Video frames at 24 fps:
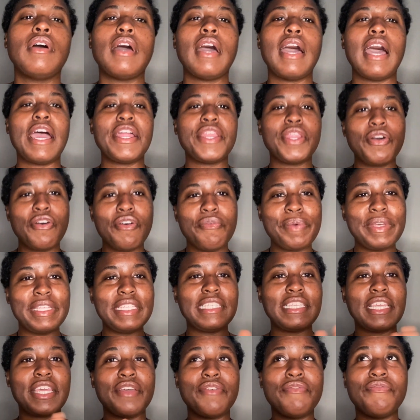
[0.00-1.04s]
I know I've been
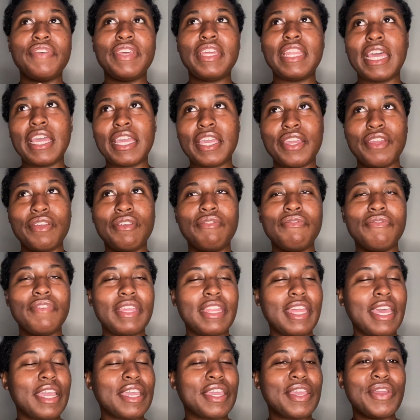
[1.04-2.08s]
saying
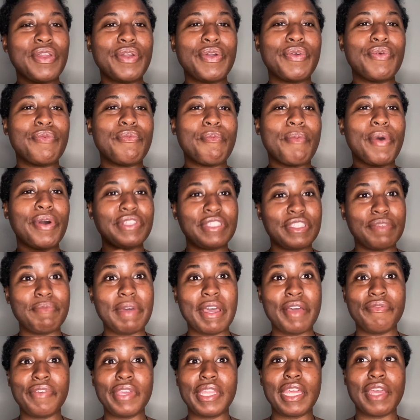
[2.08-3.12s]
vidIQ most of my
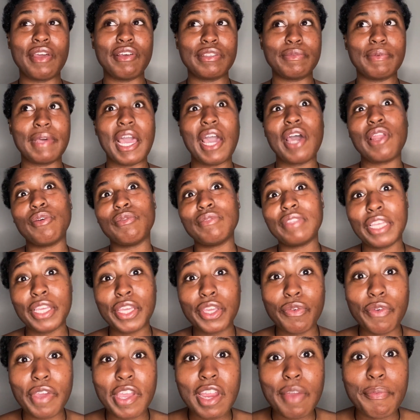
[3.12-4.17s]
videos, but I don't think
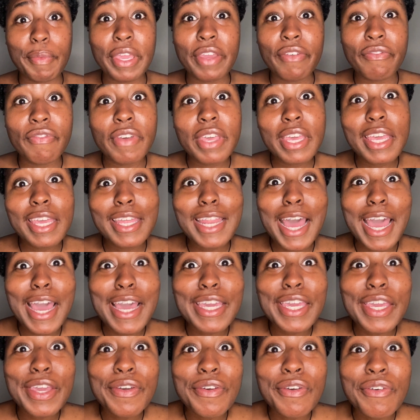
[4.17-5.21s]
you hear me.
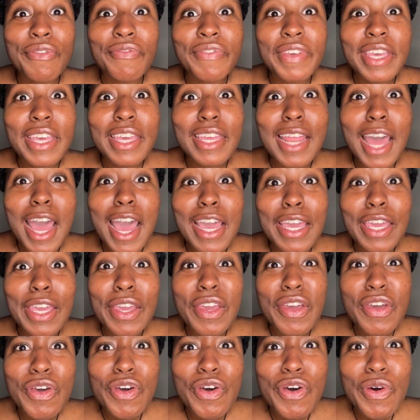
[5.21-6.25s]
vidIQ,
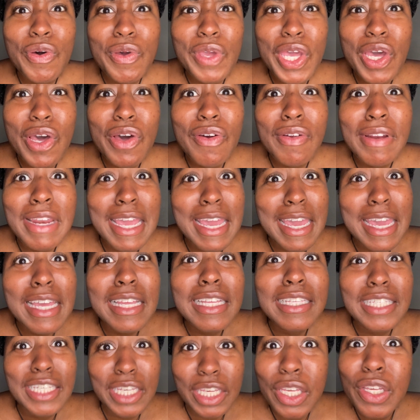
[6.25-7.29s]
you need
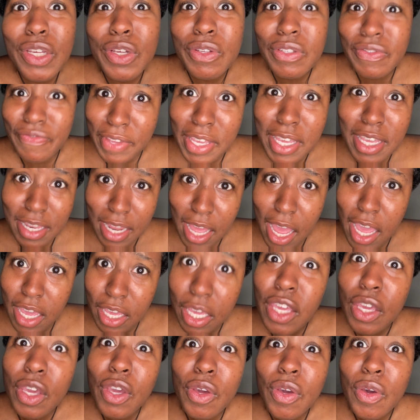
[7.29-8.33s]
to use
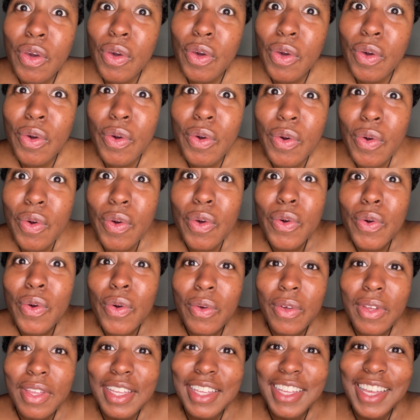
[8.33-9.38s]
vidIQ.